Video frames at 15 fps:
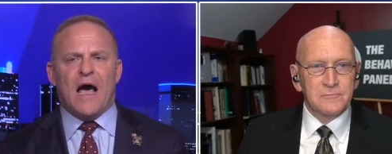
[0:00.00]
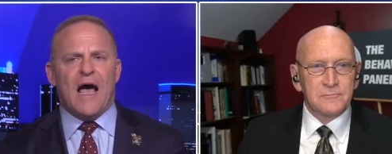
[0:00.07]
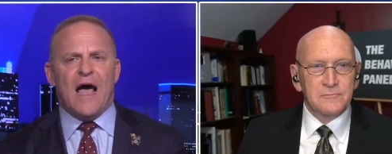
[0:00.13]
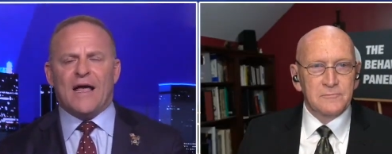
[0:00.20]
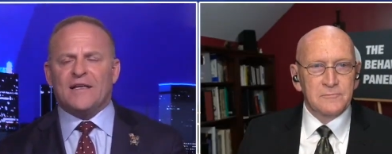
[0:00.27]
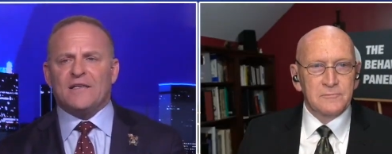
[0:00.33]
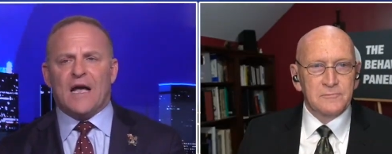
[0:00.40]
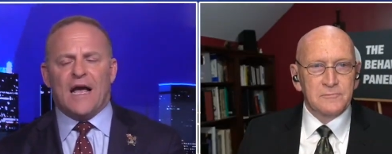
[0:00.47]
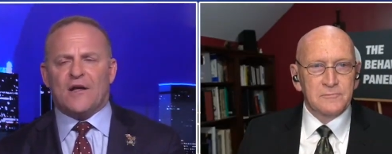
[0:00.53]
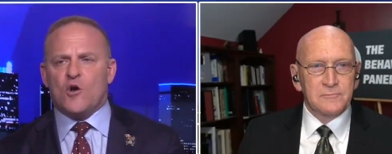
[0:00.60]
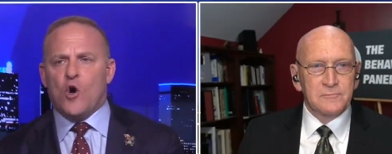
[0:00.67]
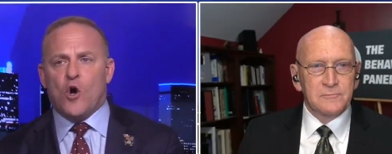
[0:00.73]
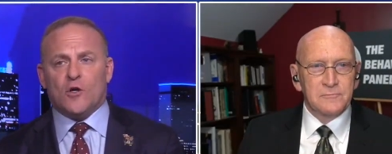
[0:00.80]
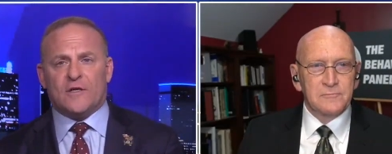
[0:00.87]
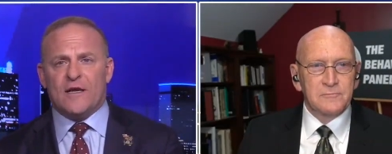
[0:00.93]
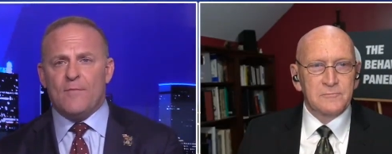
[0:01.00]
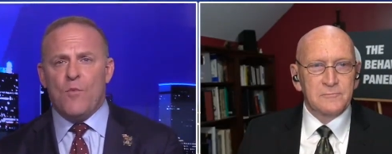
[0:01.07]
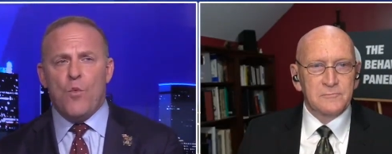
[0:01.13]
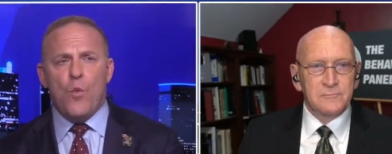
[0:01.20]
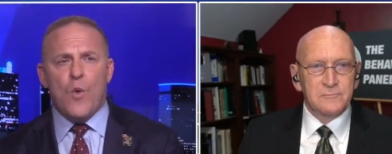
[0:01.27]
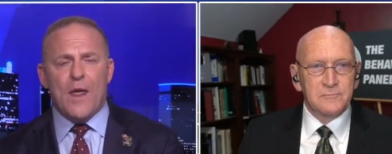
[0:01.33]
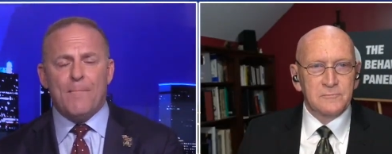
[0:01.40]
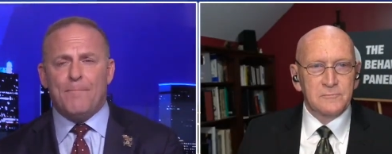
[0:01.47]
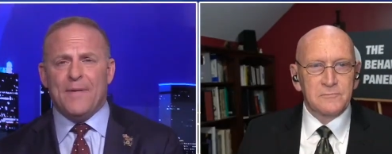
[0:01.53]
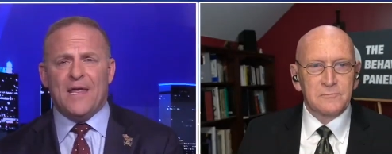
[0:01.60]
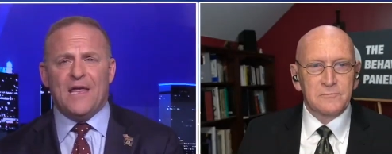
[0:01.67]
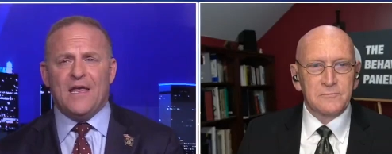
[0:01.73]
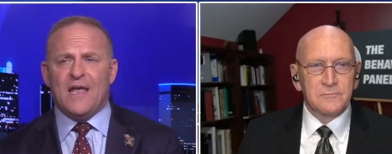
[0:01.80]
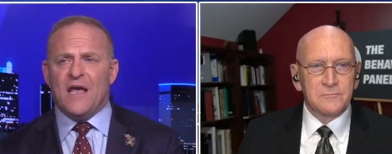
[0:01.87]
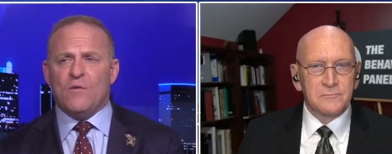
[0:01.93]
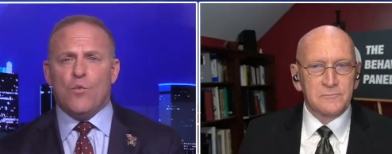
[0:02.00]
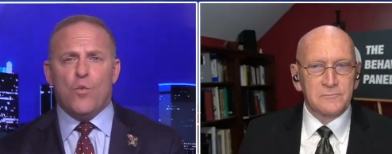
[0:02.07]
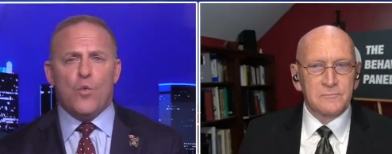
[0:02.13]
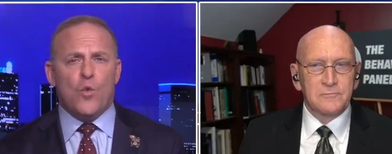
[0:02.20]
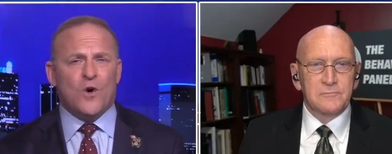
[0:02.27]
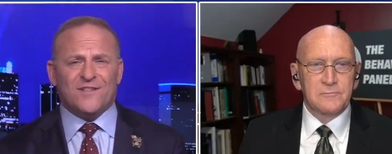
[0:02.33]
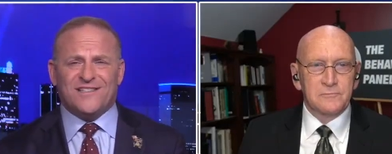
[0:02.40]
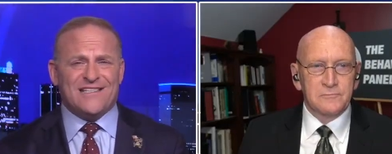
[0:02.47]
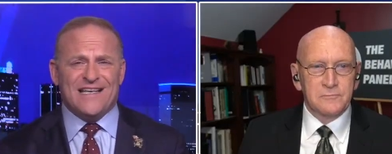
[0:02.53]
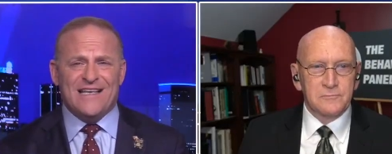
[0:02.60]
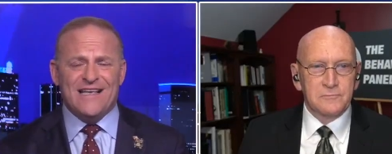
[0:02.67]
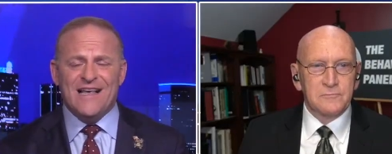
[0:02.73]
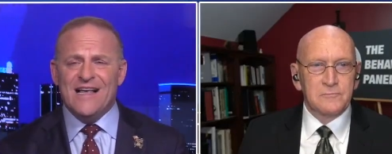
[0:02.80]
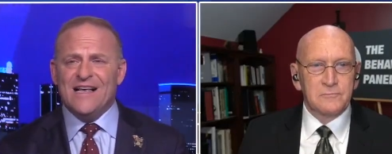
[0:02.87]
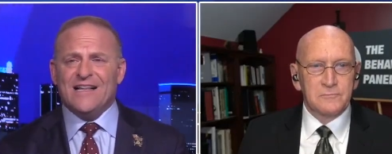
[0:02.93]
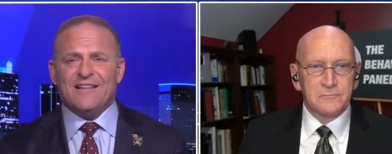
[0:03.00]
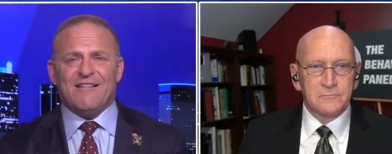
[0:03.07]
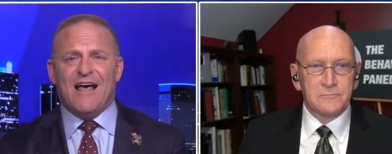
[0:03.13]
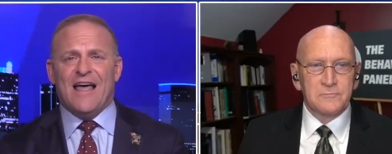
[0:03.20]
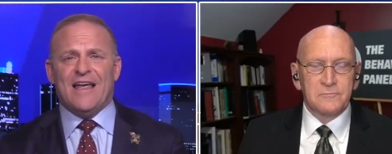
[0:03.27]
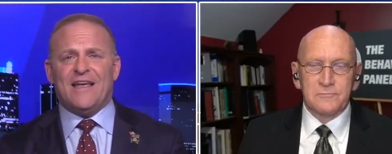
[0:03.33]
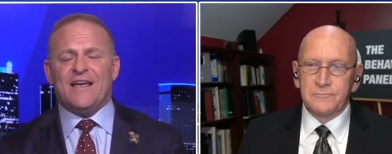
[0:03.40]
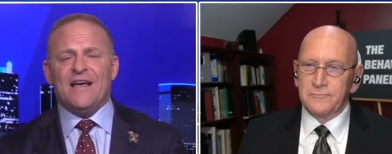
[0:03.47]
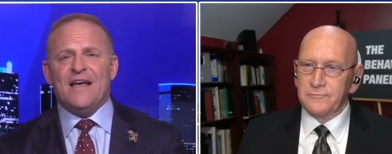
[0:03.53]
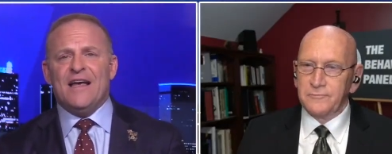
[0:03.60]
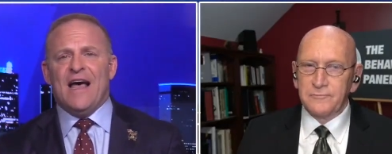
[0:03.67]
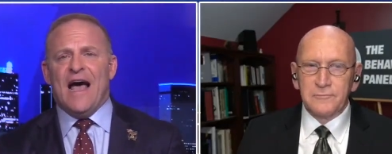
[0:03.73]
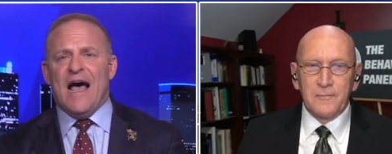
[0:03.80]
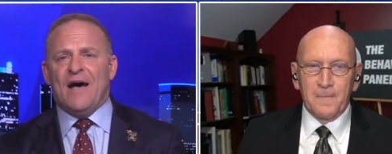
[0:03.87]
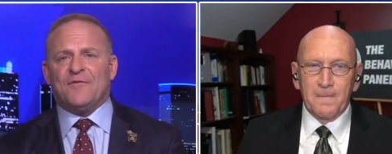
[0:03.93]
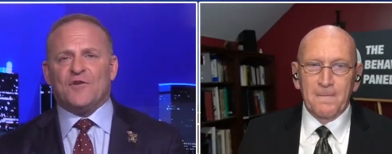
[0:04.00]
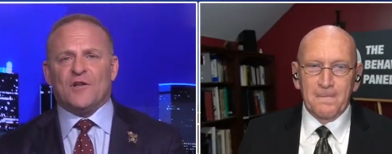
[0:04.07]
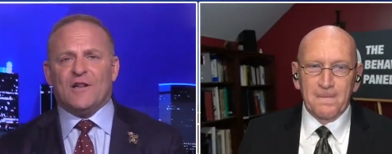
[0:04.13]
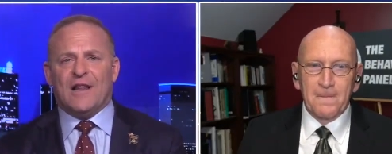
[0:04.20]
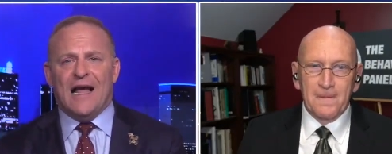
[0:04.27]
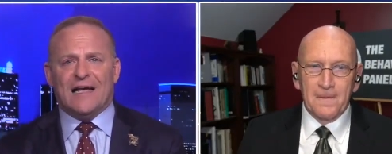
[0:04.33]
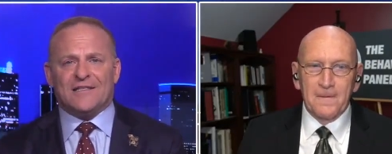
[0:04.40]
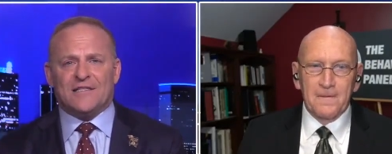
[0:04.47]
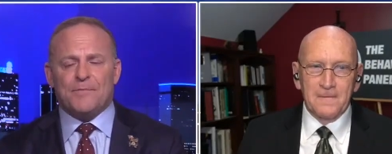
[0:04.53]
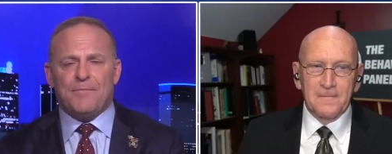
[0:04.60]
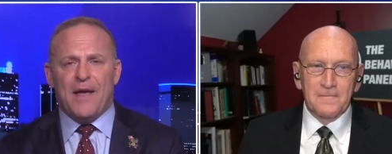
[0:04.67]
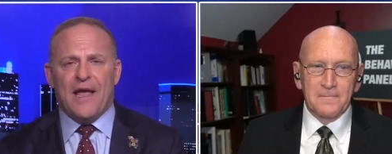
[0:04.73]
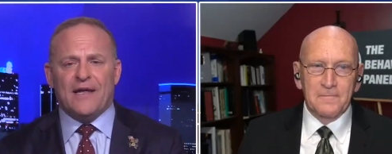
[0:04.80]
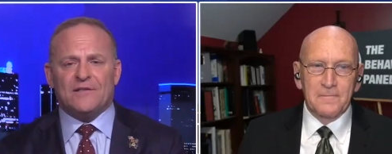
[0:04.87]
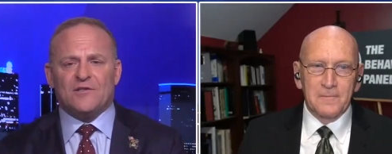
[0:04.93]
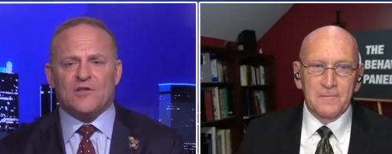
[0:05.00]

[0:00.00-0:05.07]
Speaker 1: I, I, I called him wimpy and wussy like after the last debate.